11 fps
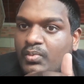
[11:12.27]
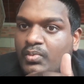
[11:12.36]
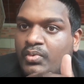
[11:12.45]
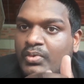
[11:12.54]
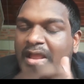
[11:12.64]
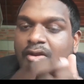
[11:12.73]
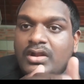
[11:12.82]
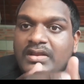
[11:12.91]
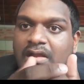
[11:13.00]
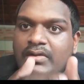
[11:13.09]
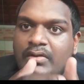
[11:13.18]
who
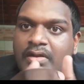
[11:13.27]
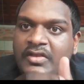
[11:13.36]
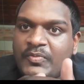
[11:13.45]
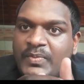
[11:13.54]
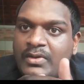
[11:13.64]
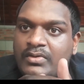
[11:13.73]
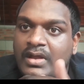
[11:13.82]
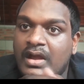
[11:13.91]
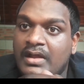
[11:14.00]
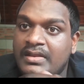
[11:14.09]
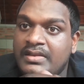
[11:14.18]
cannot carry out a dispute
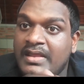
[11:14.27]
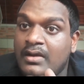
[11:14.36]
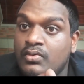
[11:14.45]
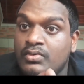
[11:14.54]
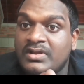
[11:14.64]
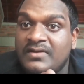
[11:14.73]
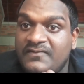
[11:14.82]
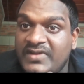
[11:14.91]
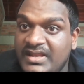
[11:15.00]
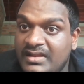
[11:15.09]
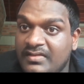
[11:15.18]
under their own
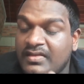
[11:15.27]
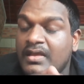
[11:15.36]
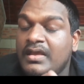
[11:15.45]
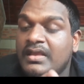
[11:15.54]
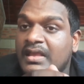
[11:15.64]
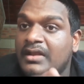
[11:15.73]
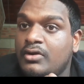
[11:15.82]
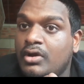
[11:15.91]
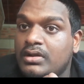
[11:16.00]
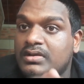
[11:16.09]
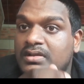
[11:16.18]
convenience
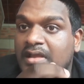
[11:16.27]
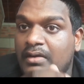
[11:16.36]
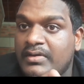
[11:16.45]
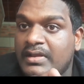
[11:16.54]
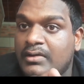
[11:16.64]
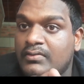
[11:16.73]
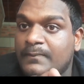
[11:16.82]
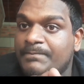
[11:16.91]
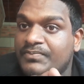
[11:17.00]
cannot carry out